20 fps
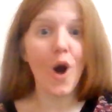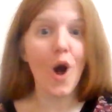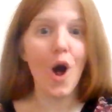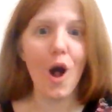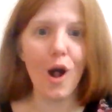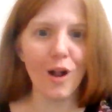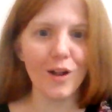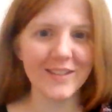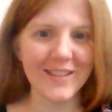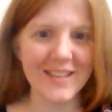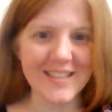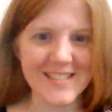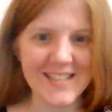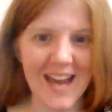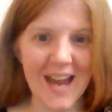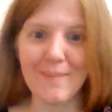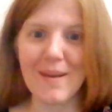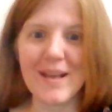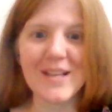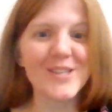all the
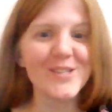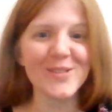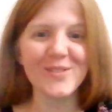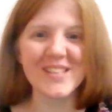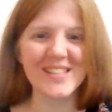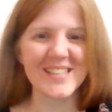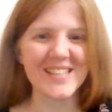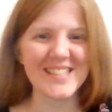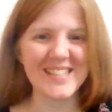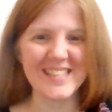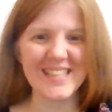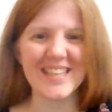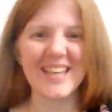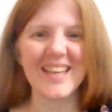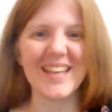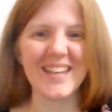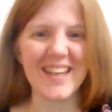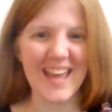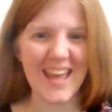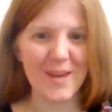time as soon as they see
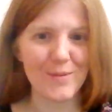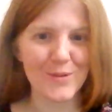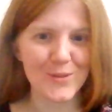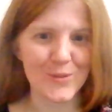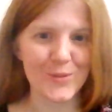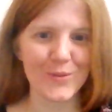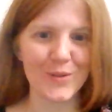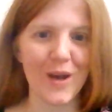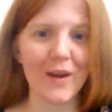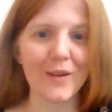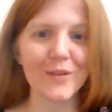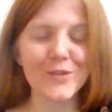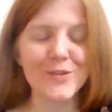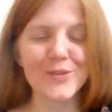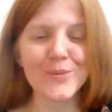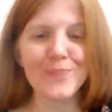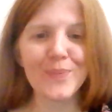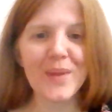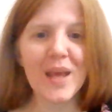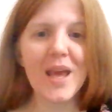an A with two dots.